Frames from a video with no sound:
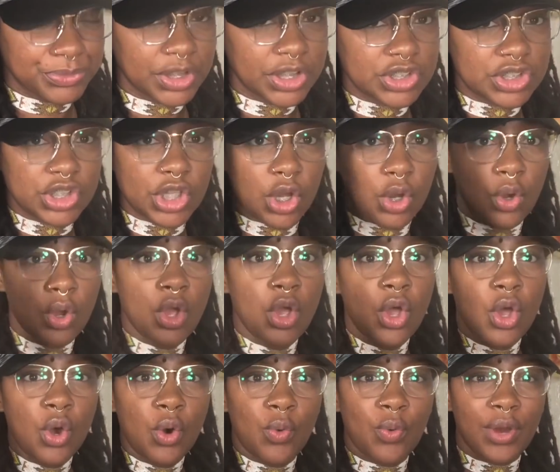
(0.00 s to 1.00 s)
So
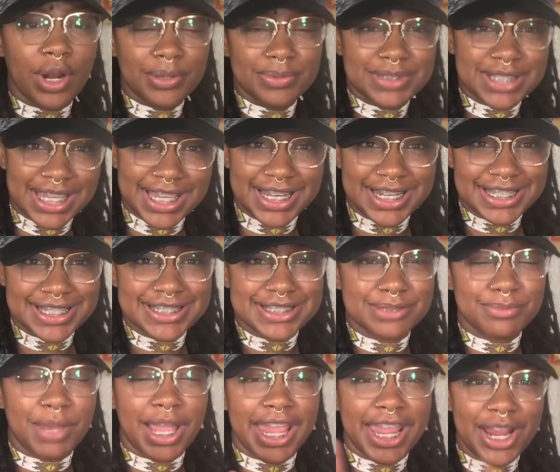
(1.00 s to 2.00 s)
what I'm saying is
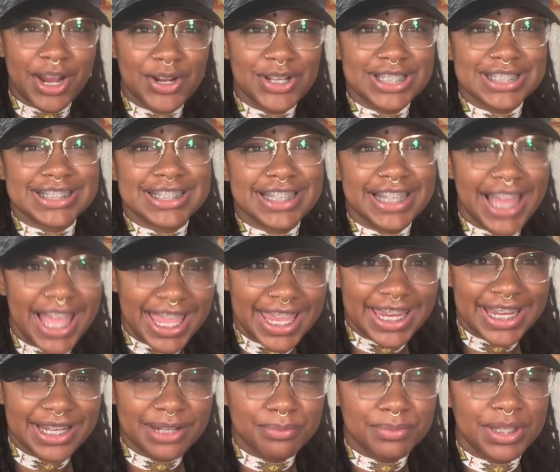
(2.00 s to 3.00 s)
my hair is
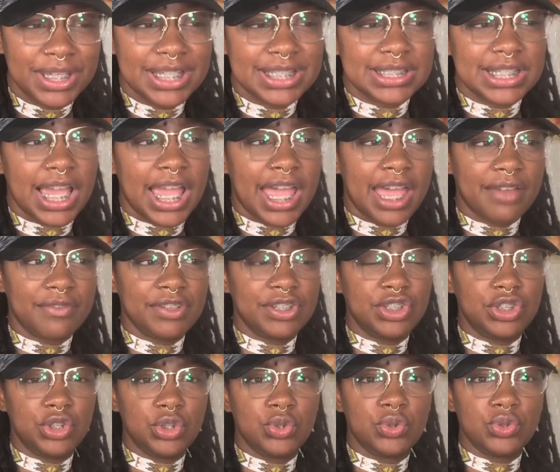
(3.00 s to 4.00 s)
light because I
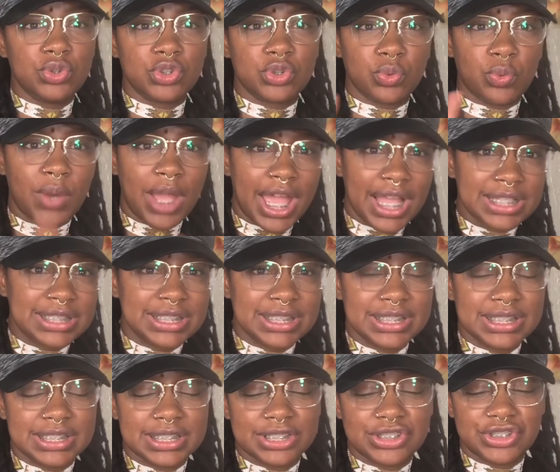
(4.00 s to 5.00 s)
haven't used
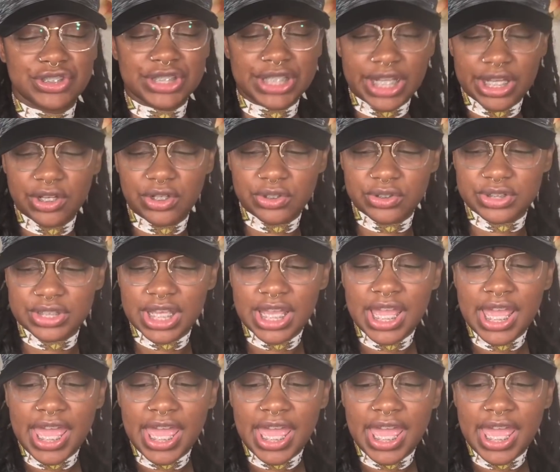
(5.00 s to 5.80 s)
waxes and gels